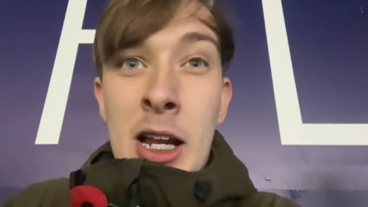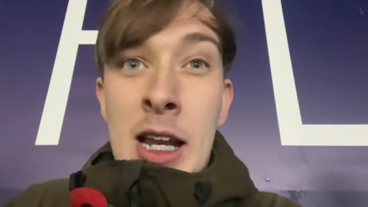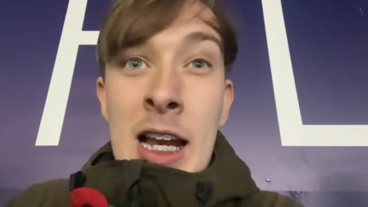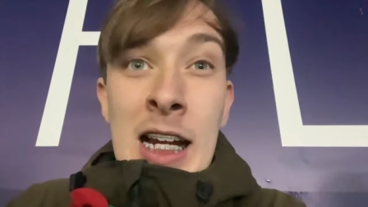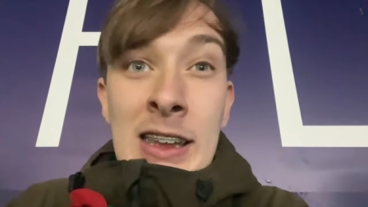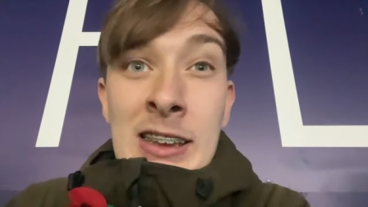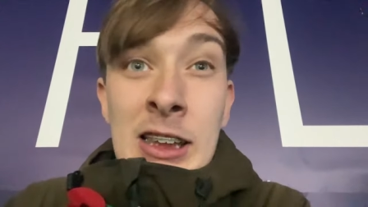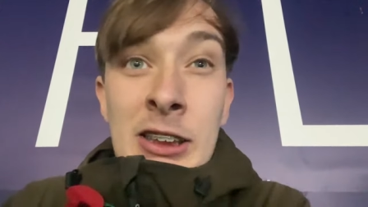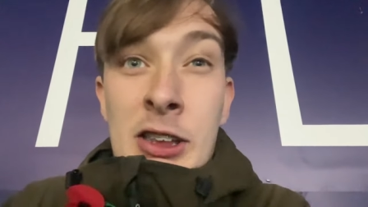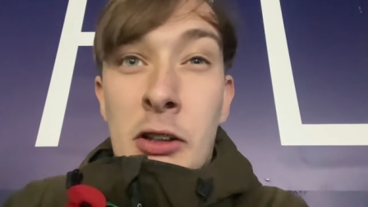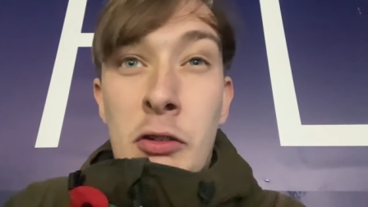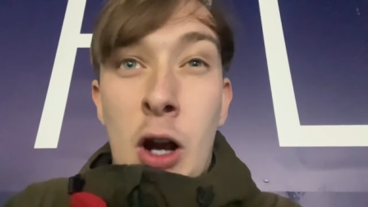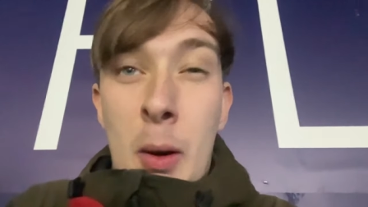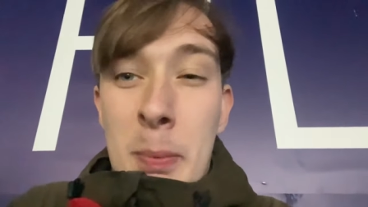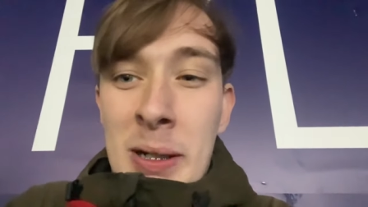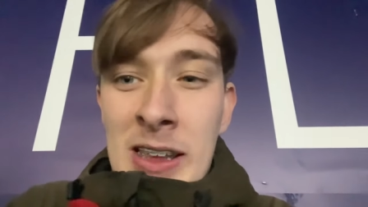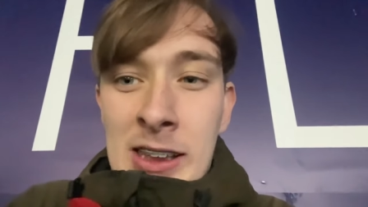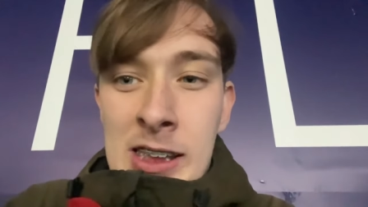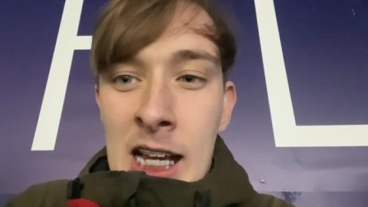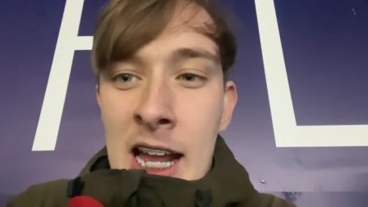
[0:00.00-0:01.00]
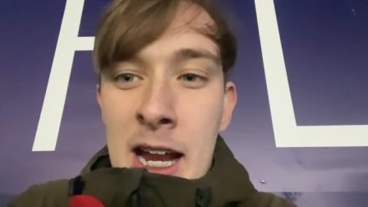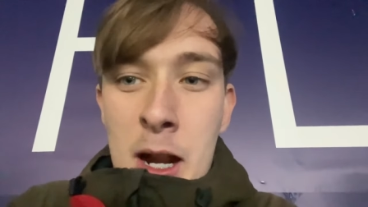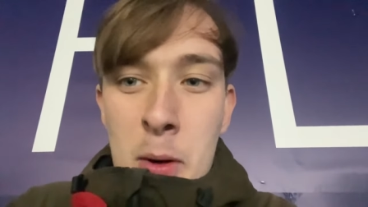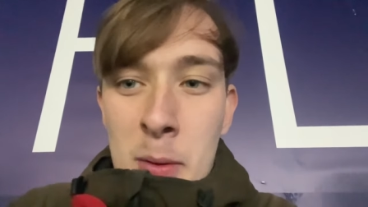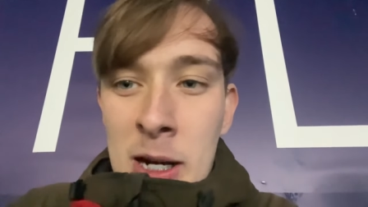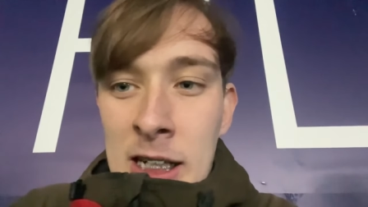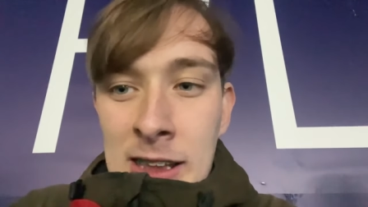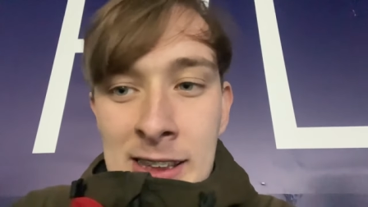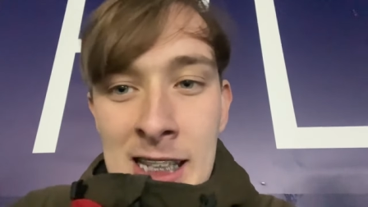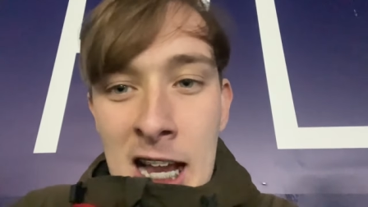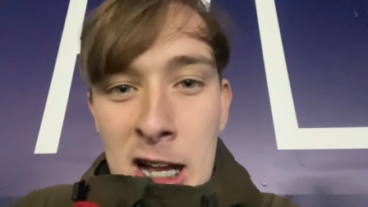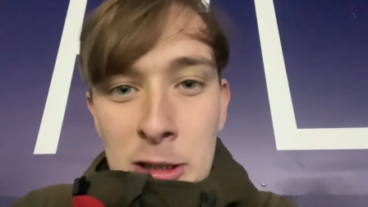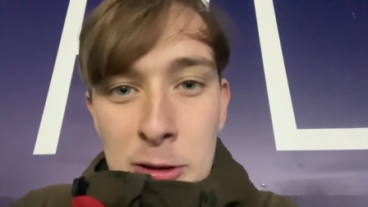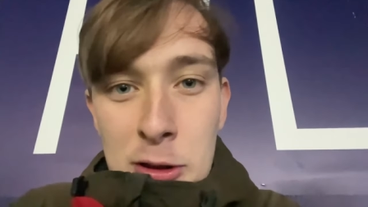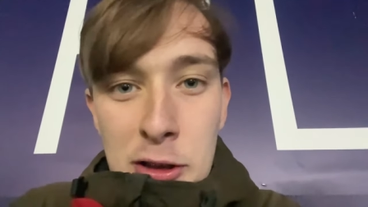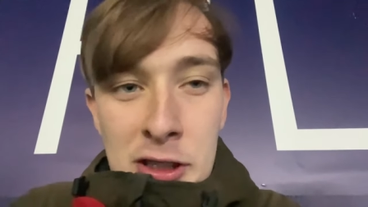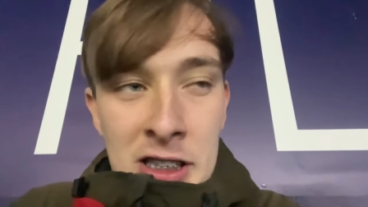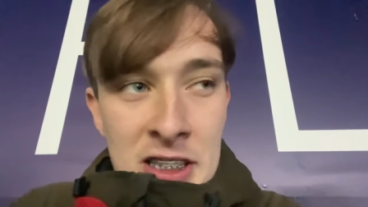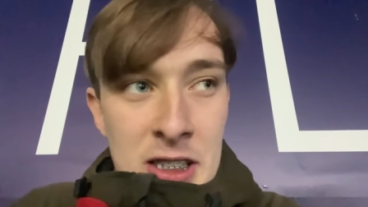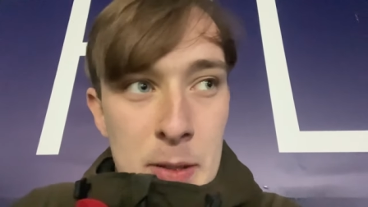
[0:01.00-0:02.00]
to listen to Robins later when he tells
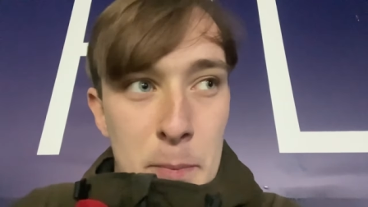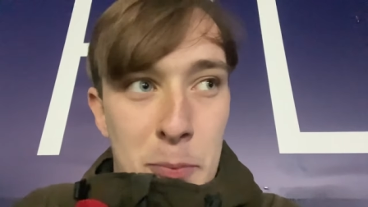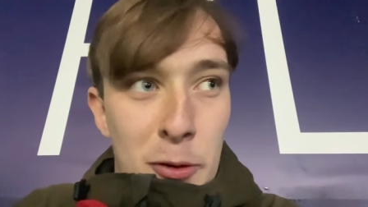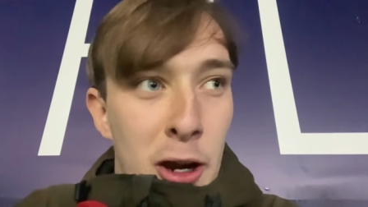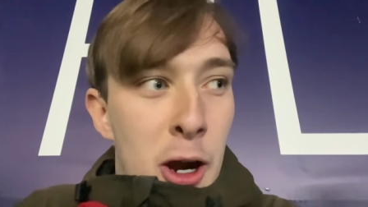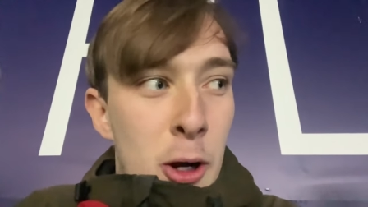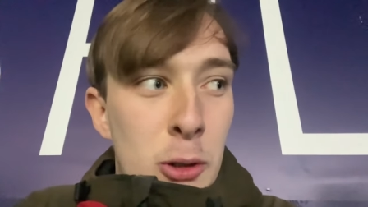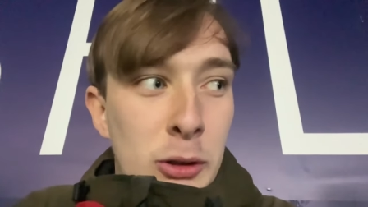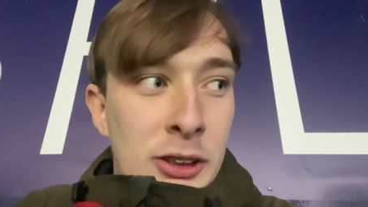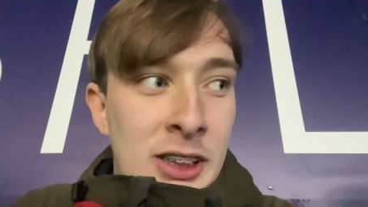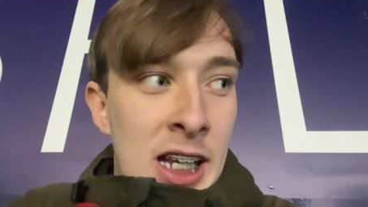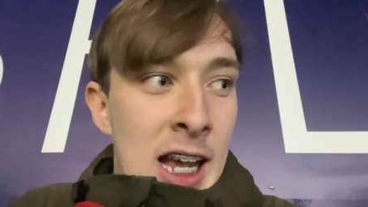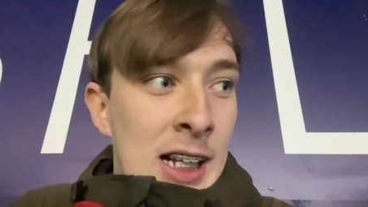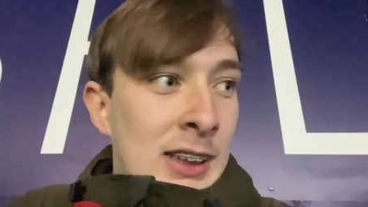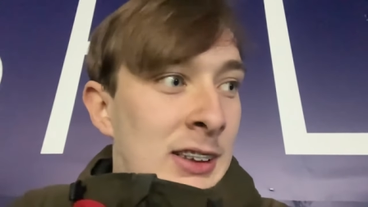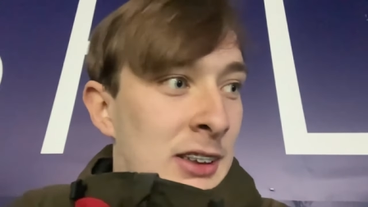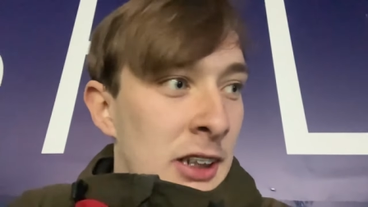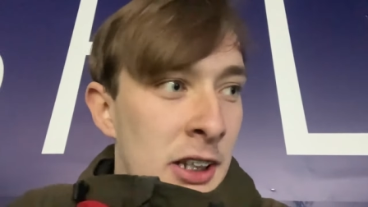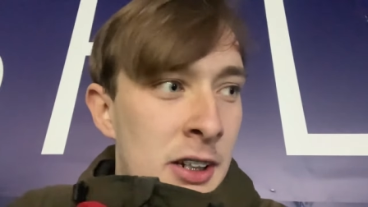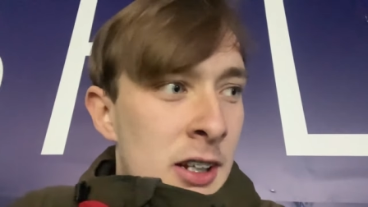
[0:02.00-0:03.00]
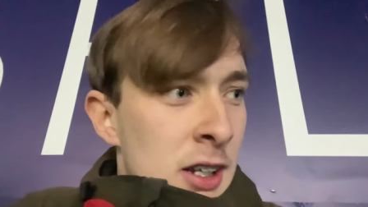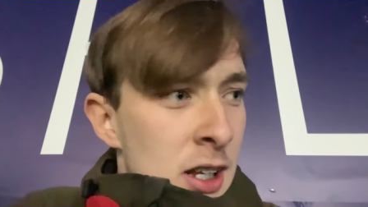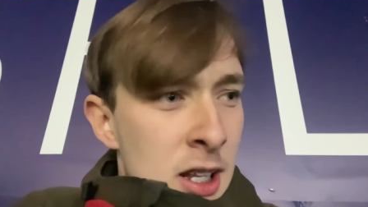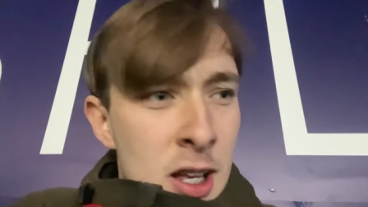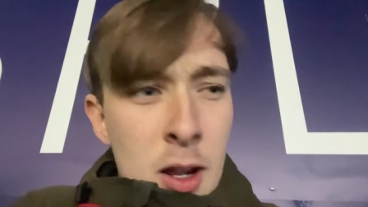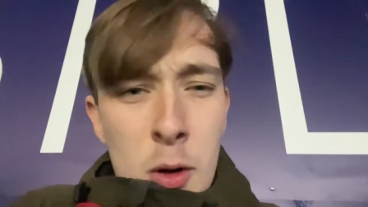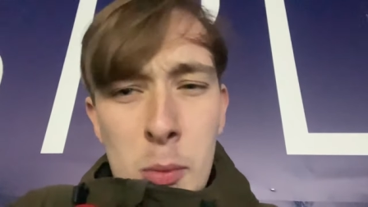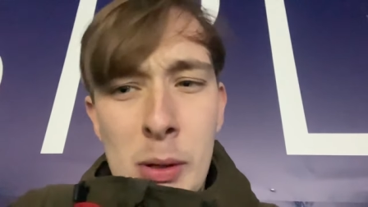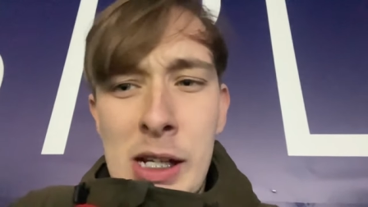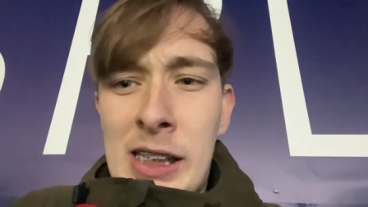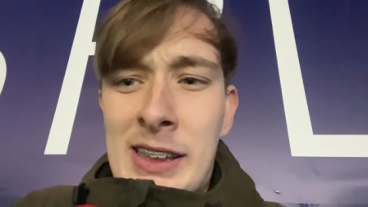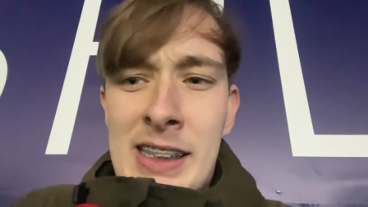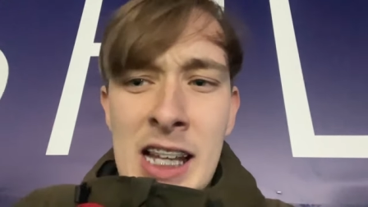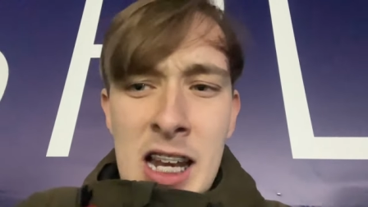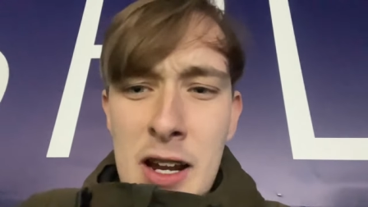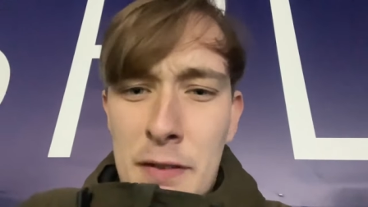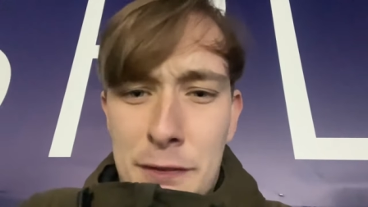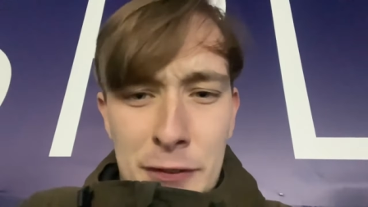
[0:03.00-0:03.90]
us it's a process and we're still a